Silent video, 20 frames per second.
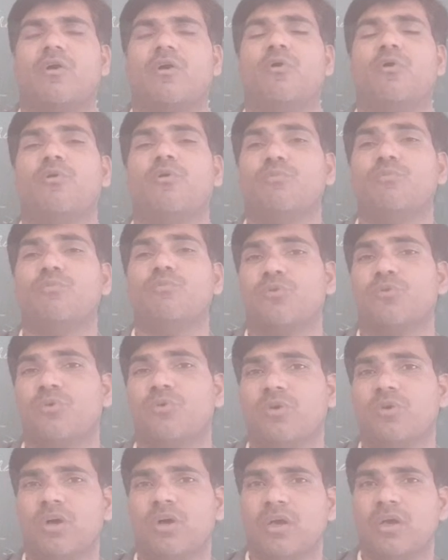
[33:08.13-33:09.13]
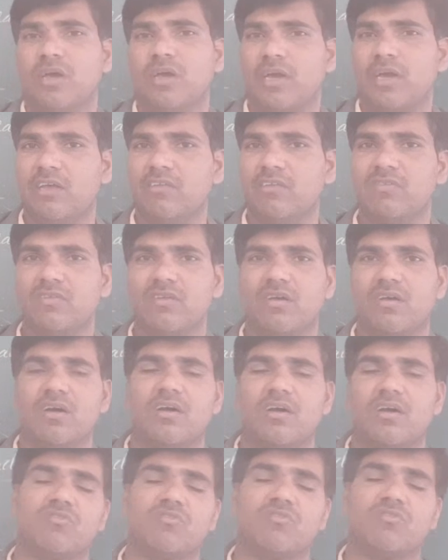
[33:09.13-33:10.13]
home to
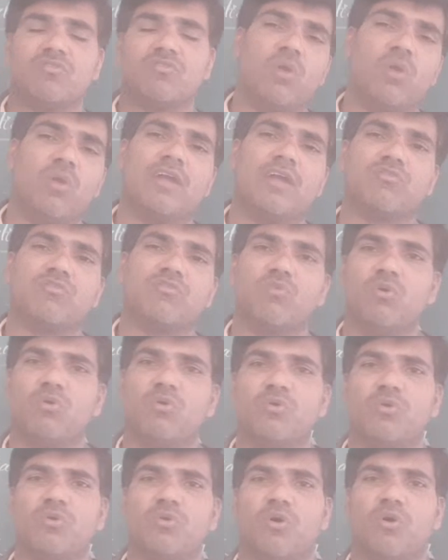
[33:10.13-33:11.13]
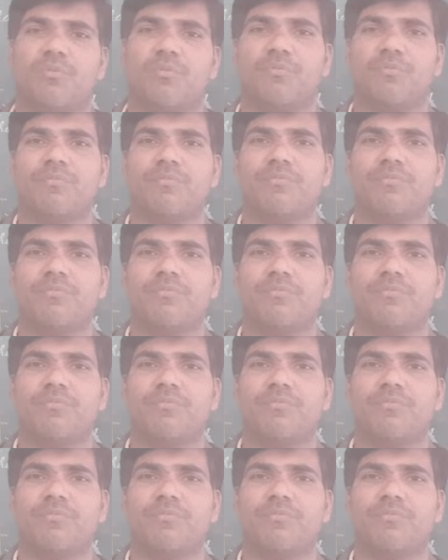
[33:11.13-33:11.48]
school or school to home.